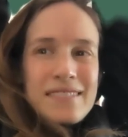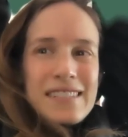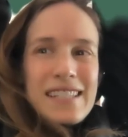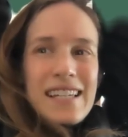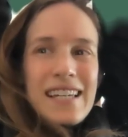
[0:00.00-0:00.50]

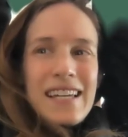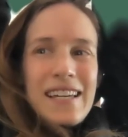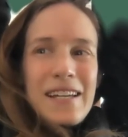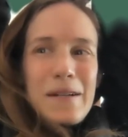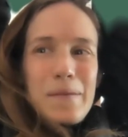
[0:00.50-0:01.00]

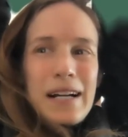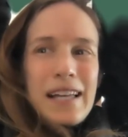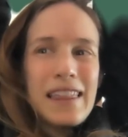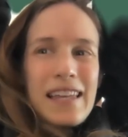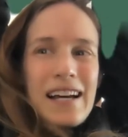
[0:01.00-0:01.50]
Deep
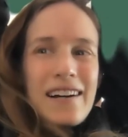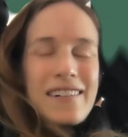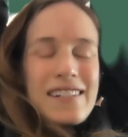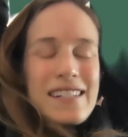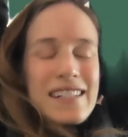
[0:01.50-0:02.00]
breath
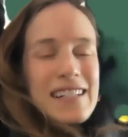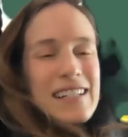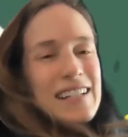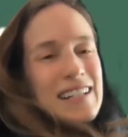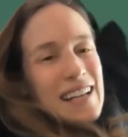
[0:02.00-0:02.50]
out.
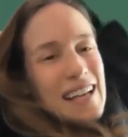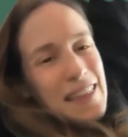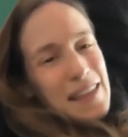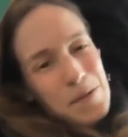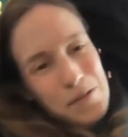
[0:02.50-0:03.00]
And
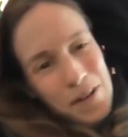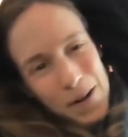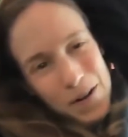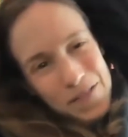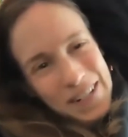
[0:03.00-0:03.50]
then move
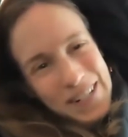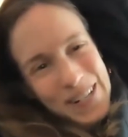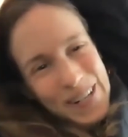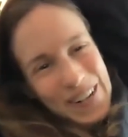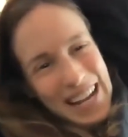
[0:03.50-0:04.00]
on over to
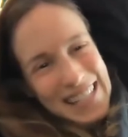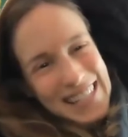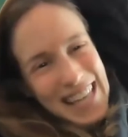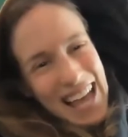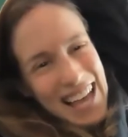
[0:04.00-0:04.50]
your right
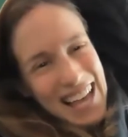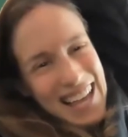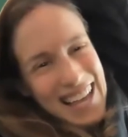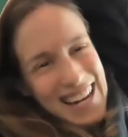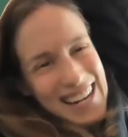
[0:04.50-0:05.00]

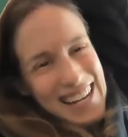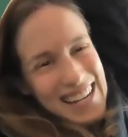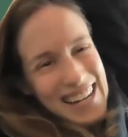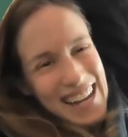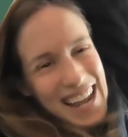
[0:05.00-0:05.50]
side.
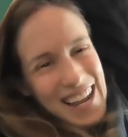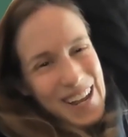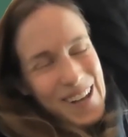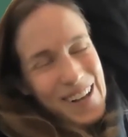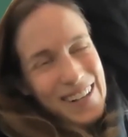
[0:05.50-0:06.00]

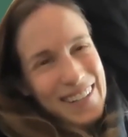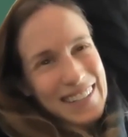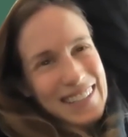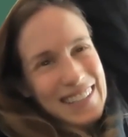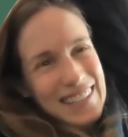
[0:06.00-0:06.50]
Inhale.